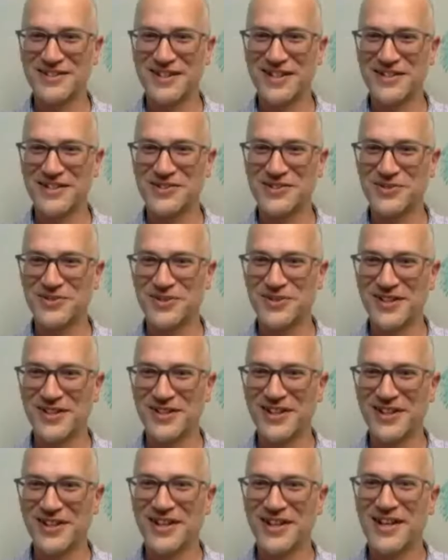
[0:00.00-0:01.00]
next
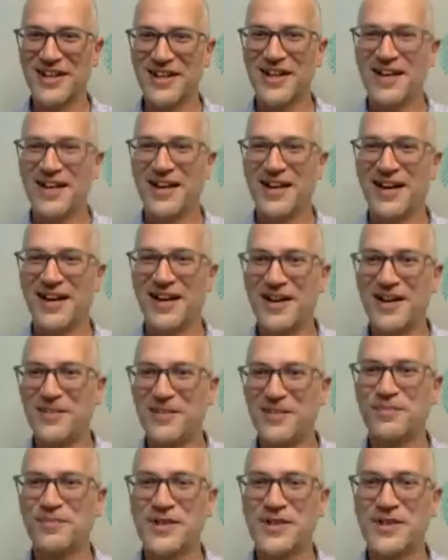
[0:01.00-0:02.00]
one.
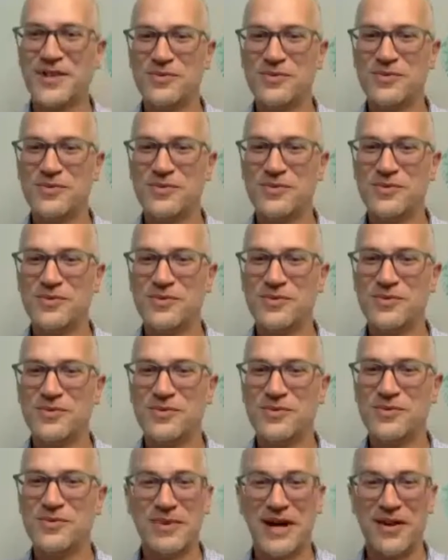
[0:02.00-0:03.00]
We were just
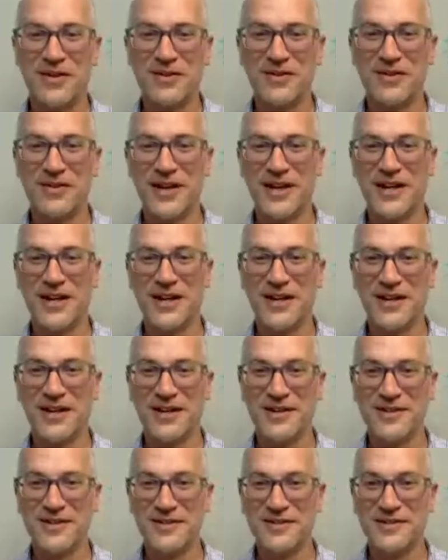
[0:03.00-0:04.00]
talking about
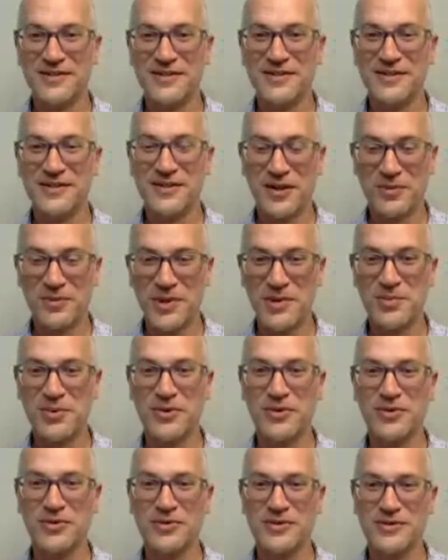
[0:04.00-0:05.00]
young
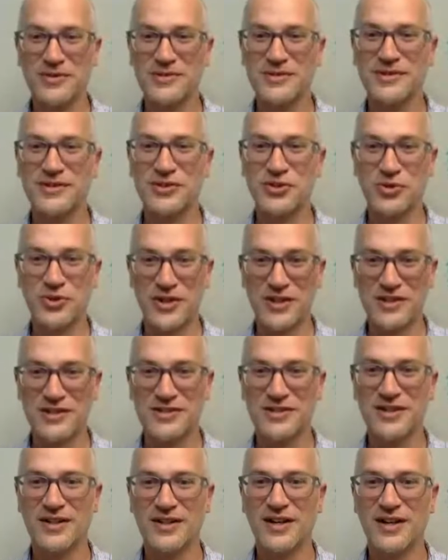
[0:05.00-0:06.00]
people,
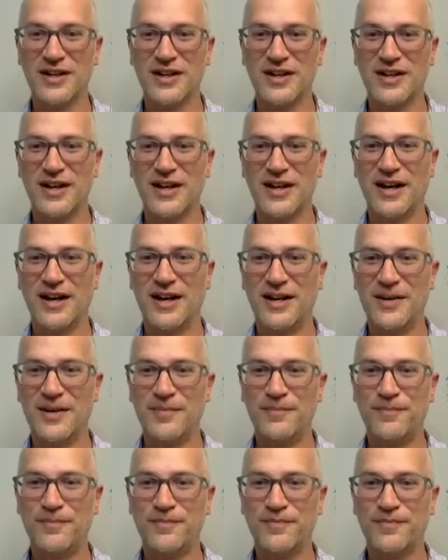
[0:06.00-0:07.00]
students.
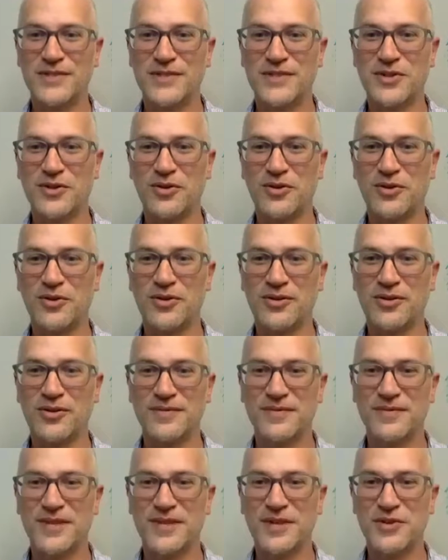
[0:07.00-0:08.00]
So,
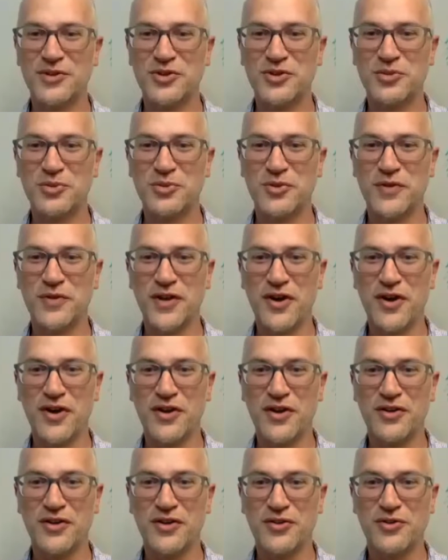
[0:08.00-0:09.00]
as you're moving on
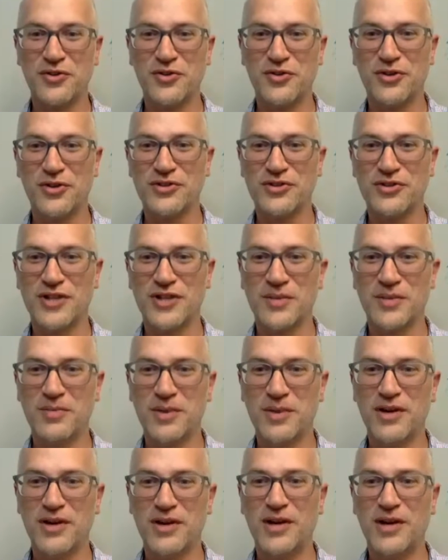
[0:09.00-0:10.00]
in your career,
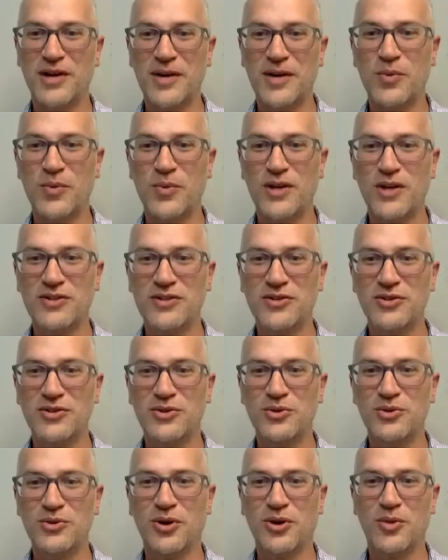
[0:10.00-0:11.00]
what do
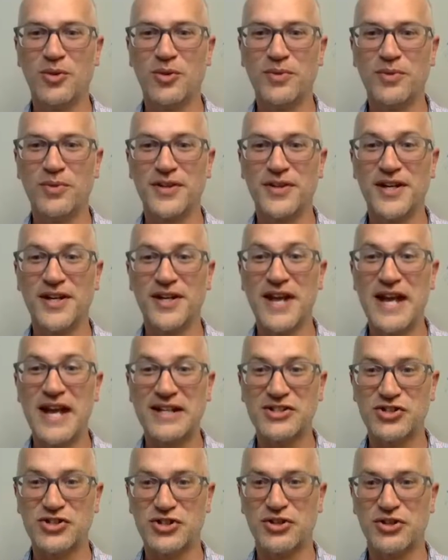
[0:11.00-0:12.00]
you hope that the
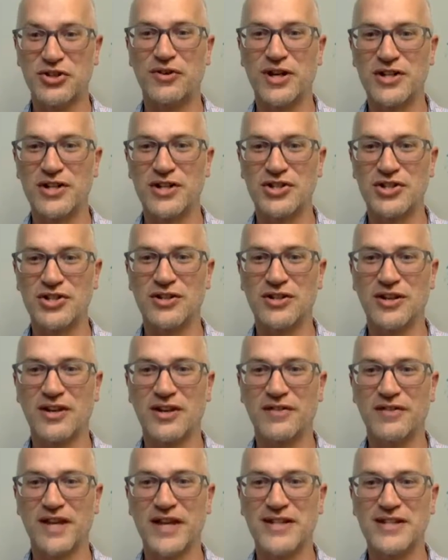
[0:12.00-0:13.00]
next generation
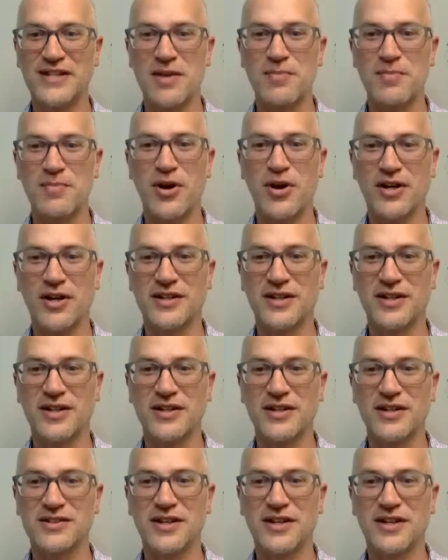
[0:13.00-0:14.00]
of landscape
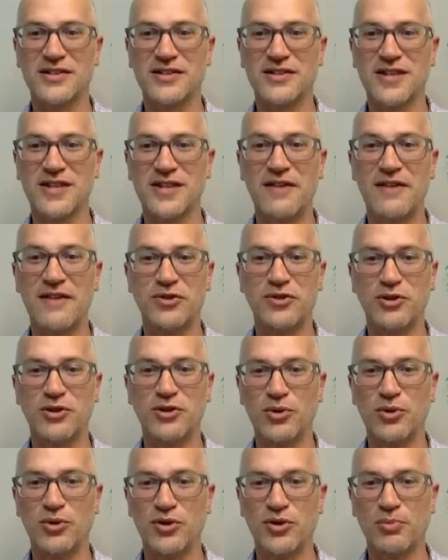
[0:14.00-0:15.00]
architects does after you
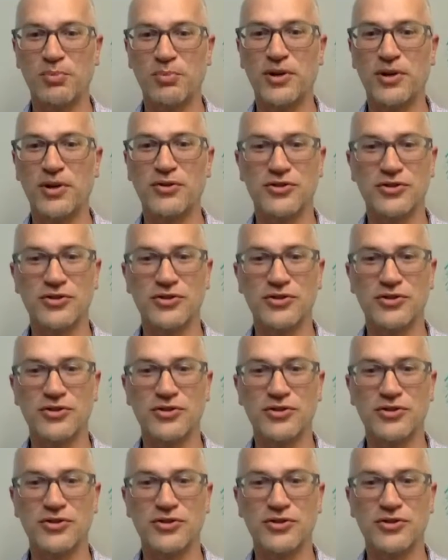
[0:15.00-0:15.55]
and your peers